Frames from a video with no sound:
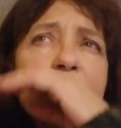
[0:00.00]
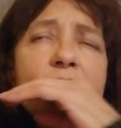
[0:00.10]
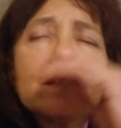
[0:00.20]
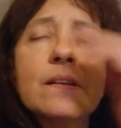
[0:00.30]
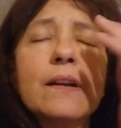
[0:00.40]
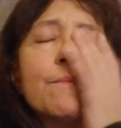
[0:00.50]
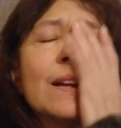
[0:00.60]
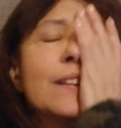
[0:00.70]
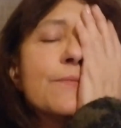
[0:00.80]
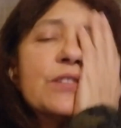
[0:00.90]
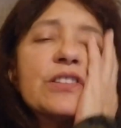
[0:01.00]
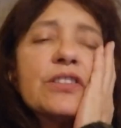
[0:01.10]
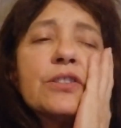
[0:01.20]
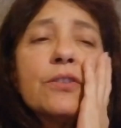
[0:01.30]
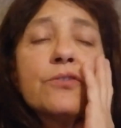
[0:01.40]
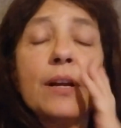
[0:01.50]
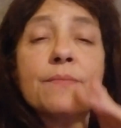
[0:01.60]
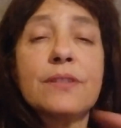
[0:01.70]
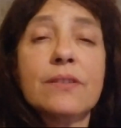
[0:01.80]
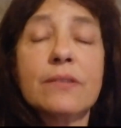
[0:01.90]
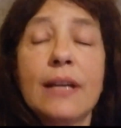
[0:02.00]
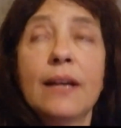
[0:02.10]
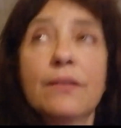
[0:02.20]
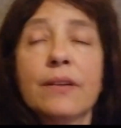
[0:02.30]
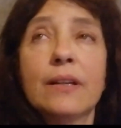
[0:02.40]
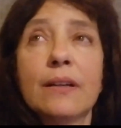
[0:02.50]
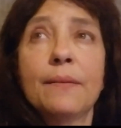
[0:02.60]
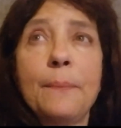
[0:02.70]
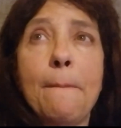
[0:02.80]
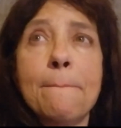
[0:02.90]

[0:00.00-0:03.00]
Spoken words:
Sorry, my lips are just so dry. I'm still dehydrated.